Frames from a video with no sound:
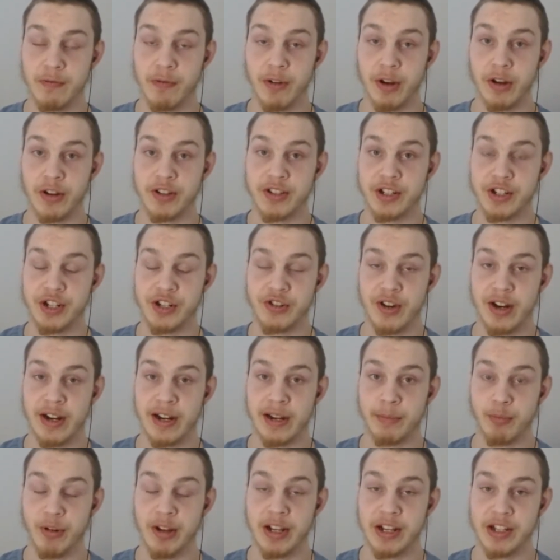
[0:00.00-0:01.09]
what you're essentially trying
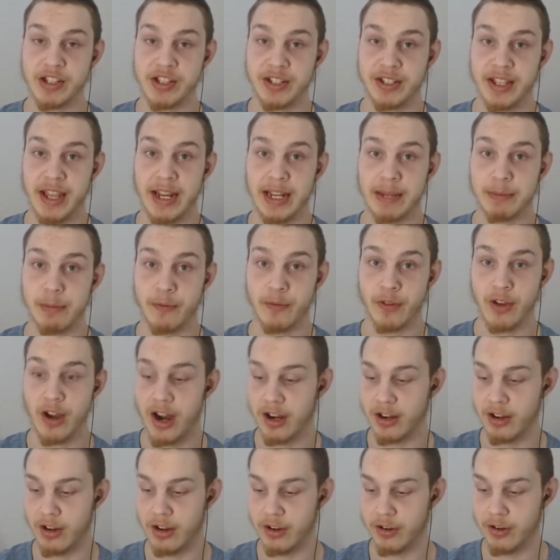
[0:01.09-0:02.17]
to bring is the kingdom of
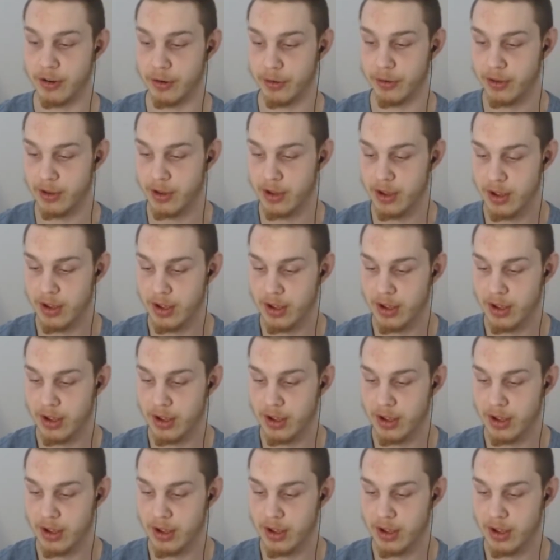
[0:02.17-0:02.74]
God on earth.